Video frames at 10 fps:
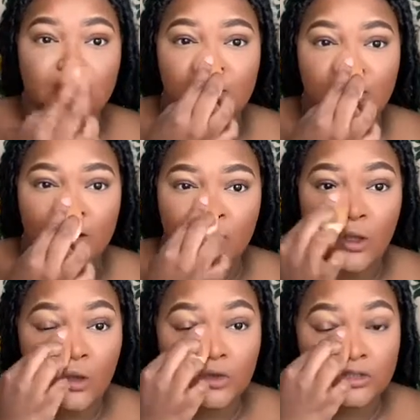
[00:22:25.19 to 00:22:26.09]
You know,
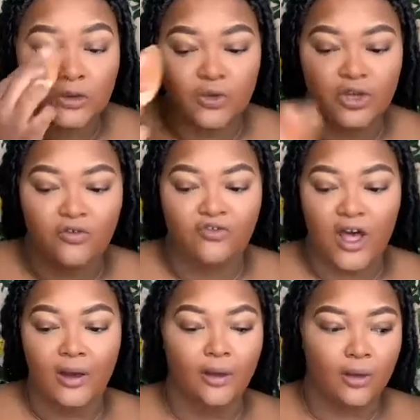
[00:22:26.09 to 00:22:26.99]
those, when you
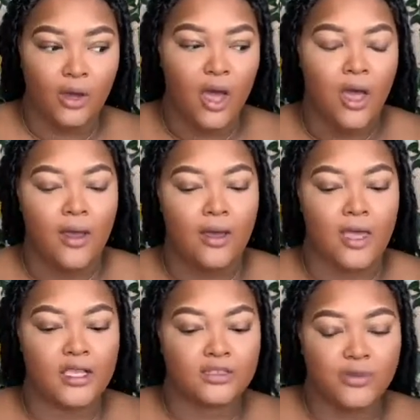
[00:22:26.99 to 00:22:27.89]
follow
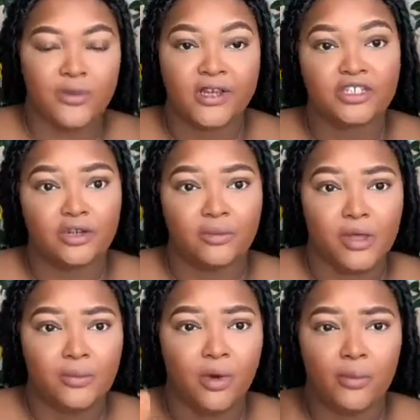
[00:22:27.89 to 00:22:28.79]
inspirational
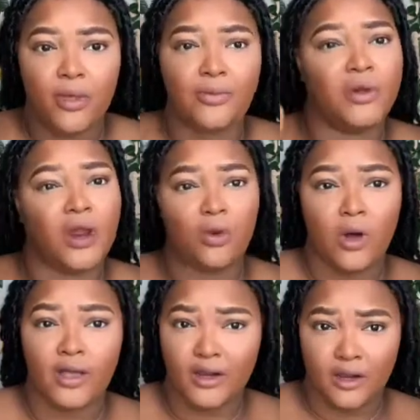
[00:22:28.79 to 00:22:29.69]
people or people that are
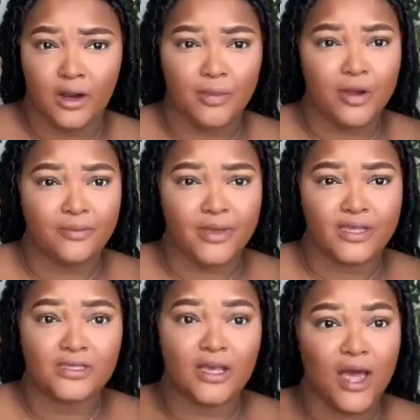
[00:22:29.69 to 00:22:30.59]
walking in their
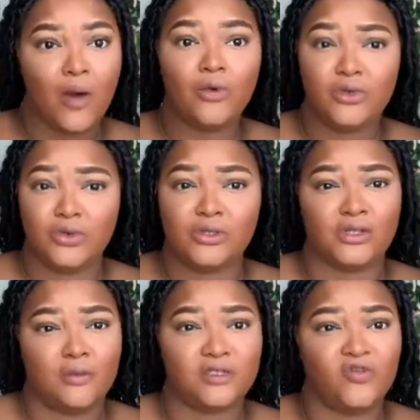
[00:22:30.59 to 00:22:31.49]
purpose, God will use
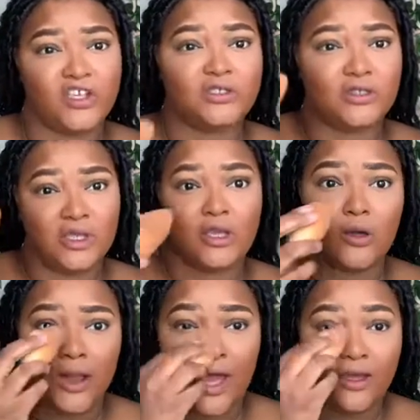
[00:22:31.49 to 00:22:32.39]
them as vessels in your
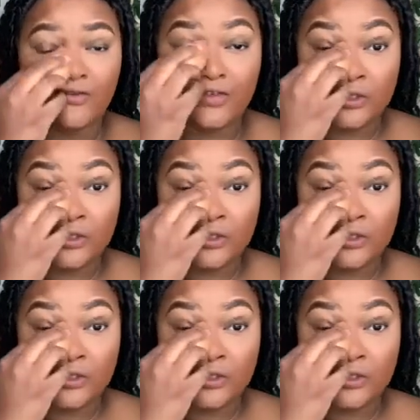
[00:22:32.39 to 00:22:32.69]
life.